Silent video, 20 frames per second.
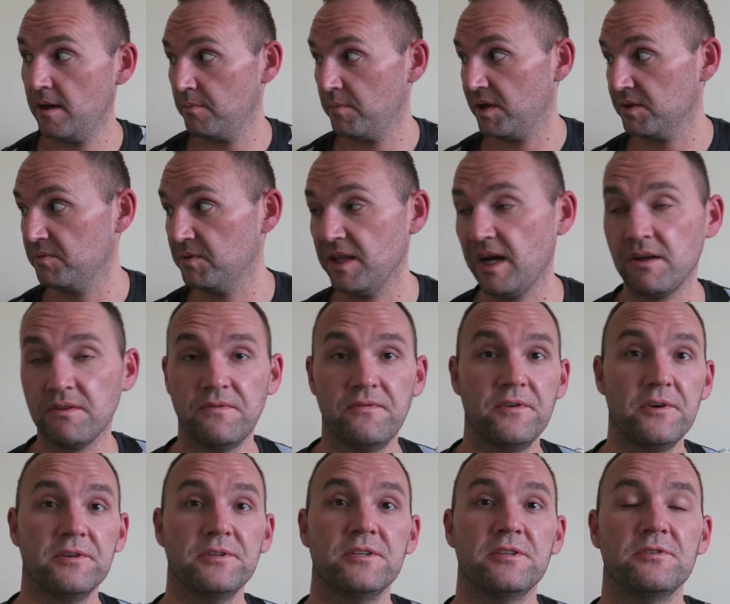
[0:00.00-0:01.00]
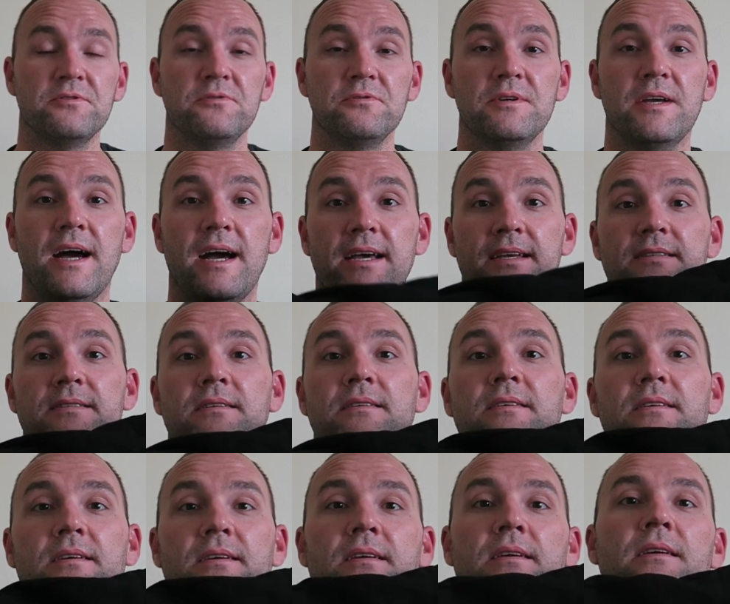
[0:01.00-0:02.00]
But without further ado, guys,
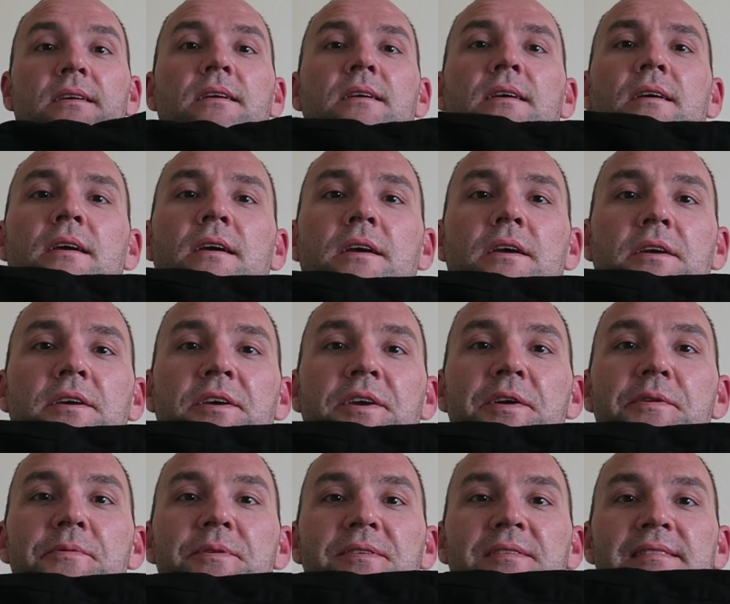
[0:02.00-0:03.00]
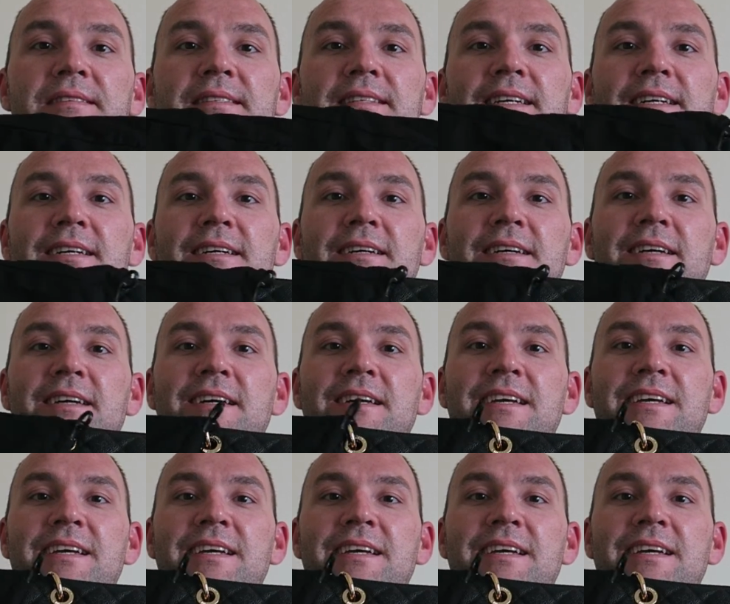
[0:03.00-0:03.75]
here is the